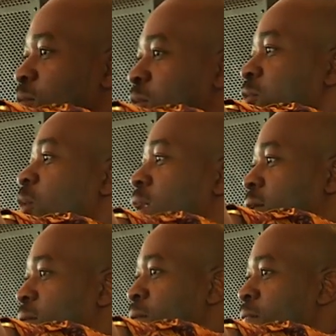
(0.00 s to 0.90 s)
Botswana.
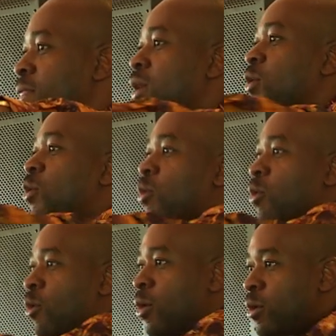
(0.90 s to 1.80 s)

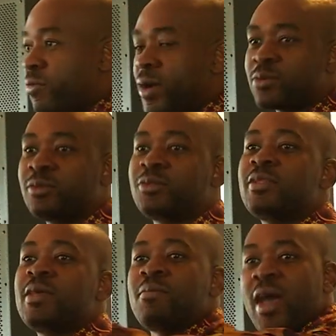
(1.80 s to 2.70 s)
All of us will do
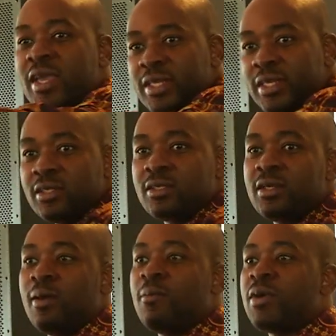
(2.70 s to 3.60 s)
the mining,
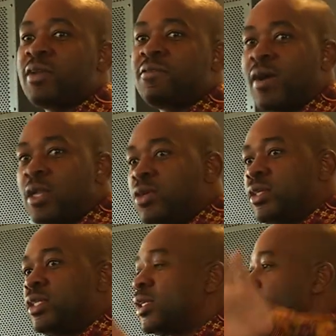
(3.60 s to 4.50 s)
but value
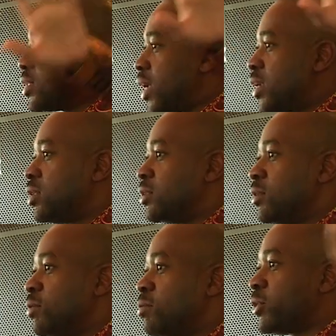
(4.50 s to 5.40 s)
addition is done in
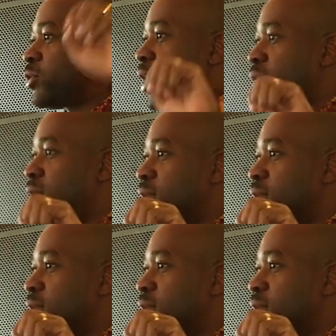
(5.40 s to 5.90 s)
Botswana.